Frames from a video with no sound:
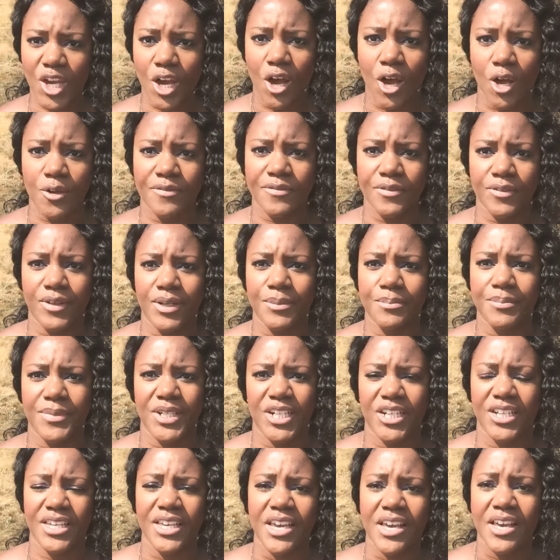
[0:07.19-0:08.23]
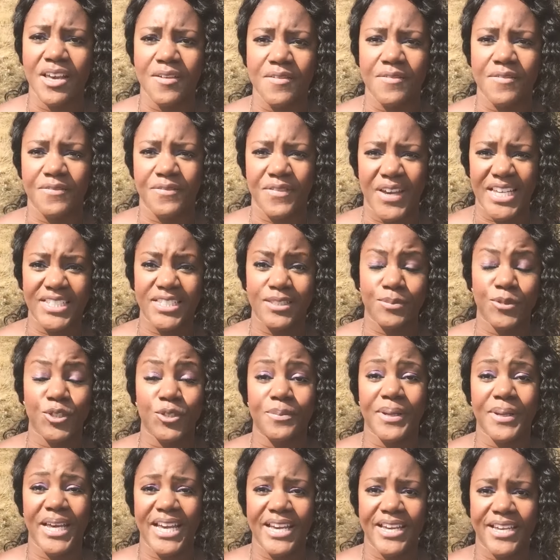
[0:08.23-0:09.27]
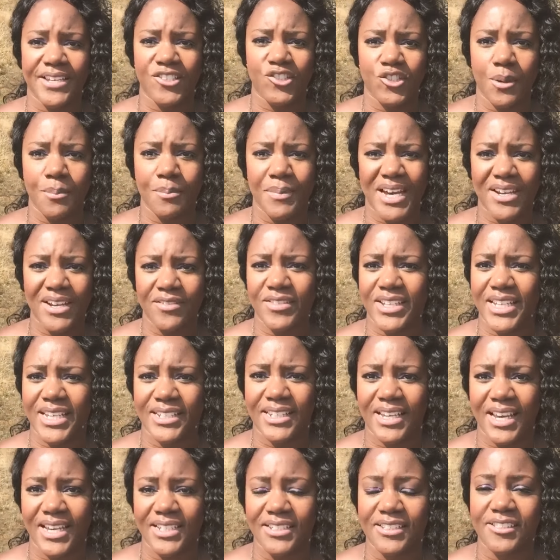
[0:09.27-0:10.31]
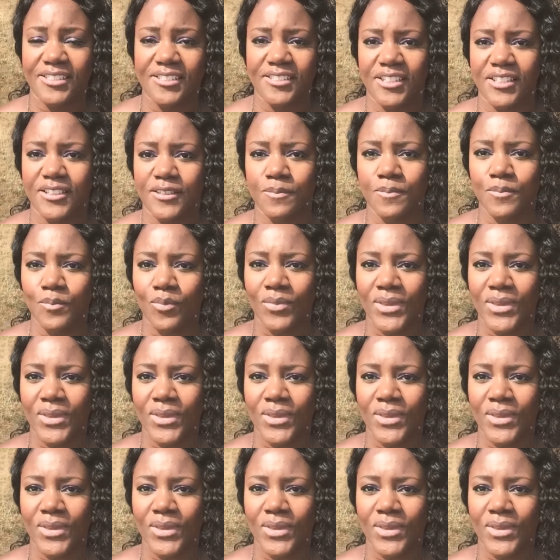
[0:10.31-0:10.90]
over on my Facebook page, Marianne Hansen.